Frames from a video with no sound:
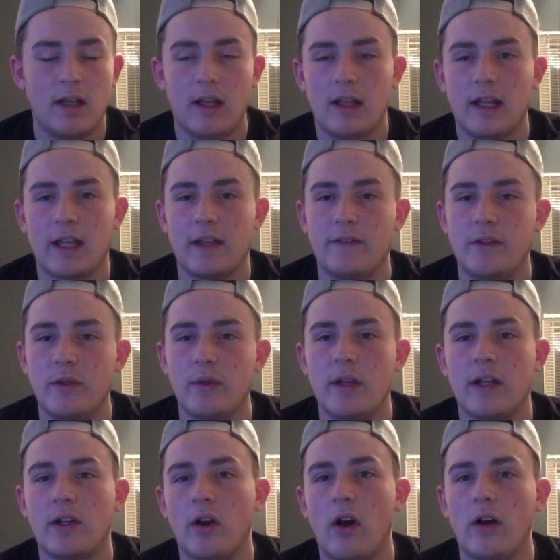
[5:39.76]
like, if you
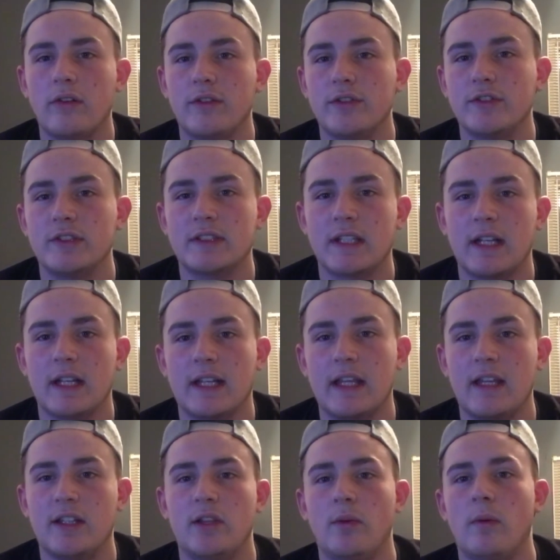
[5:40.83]
get caught, they're just going to
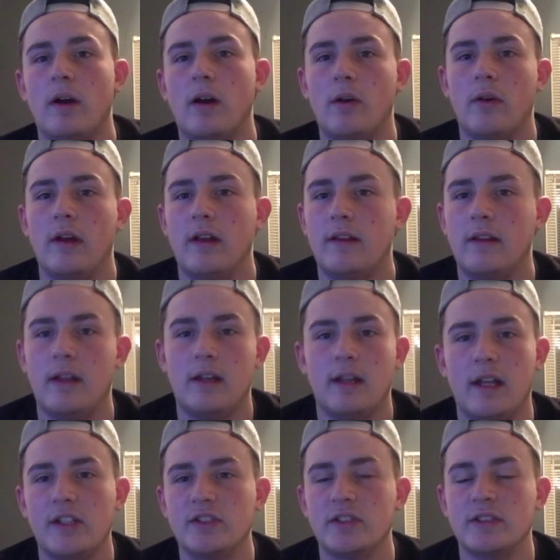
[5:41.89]
kick you out, and then
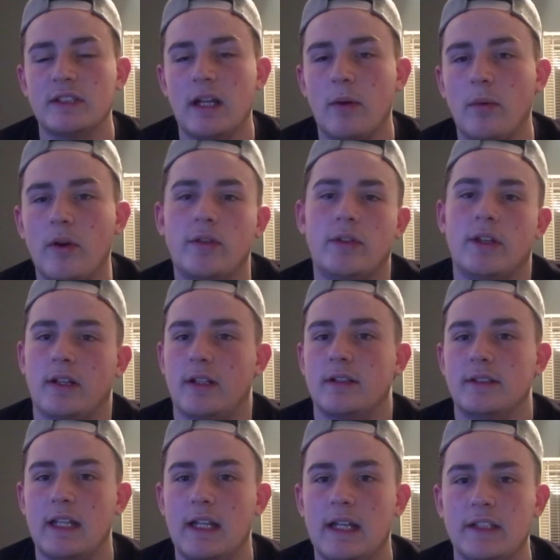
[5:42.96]
it's just not worth it because
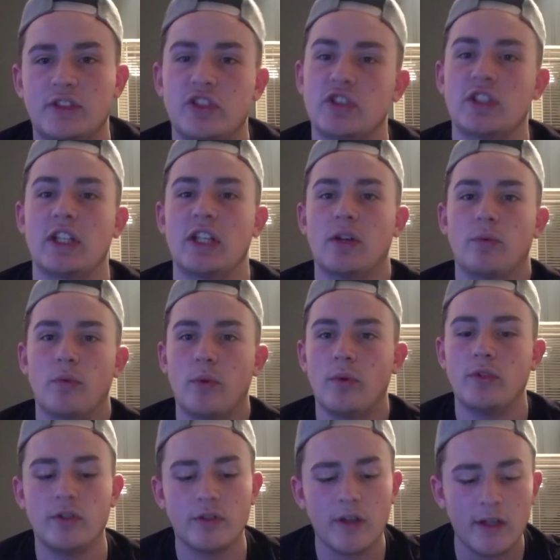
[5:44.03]
then it's just going to
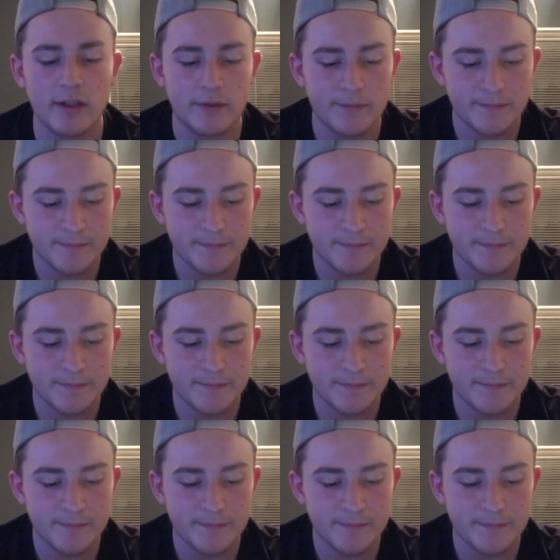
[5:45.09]
ruin your night.